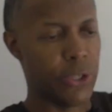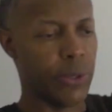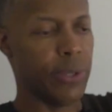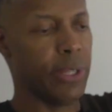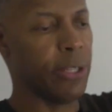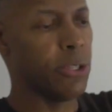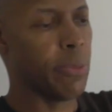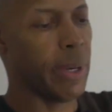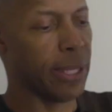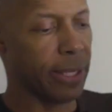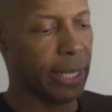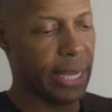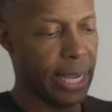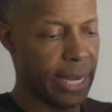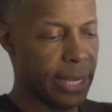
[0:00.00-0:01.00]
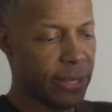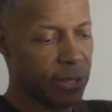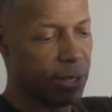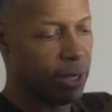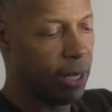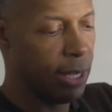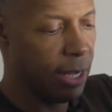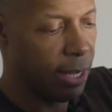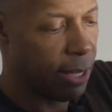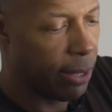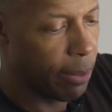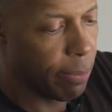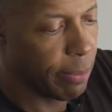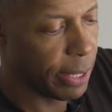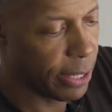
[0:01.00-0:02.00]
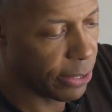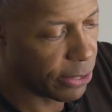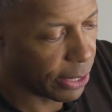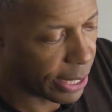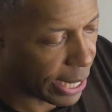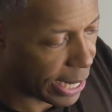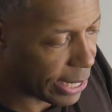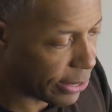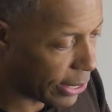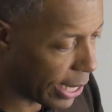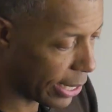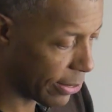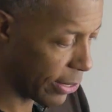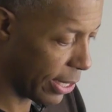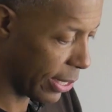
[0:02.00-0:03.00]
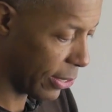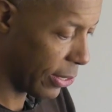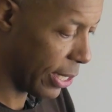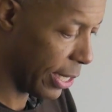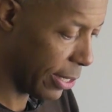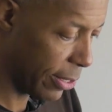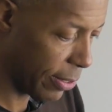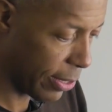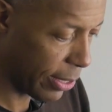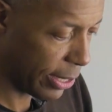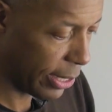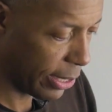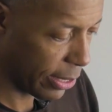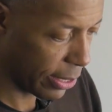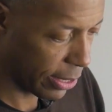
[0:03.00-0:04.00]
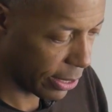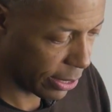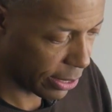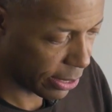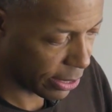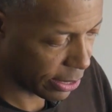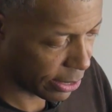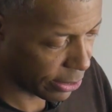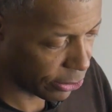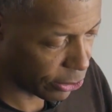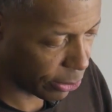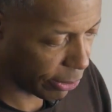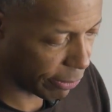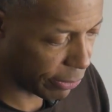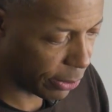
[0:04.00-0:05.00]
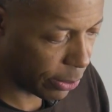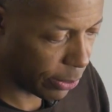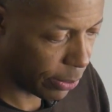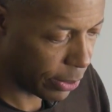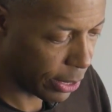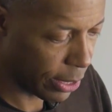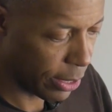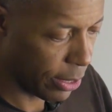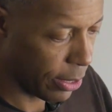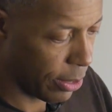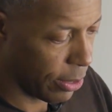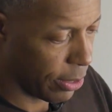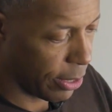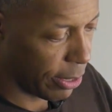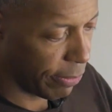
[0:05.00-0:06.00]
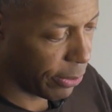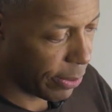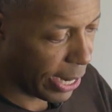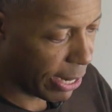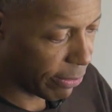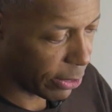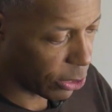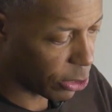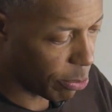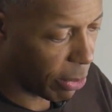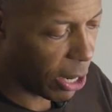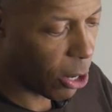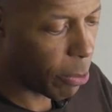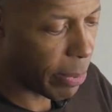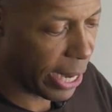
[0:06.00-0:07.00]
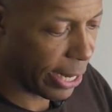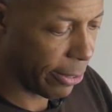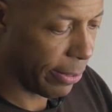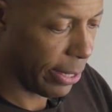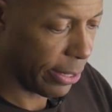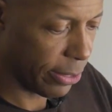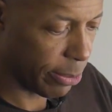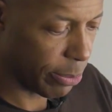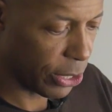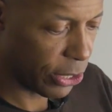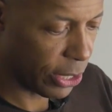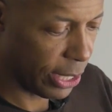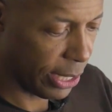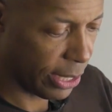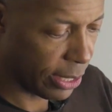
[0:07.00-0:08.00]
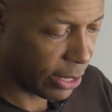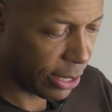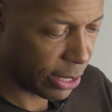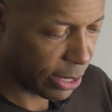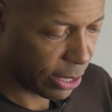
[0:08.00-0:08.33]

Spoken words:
want to show you this about the case, because the case has an extender on it. So if you have the small battery on the machine,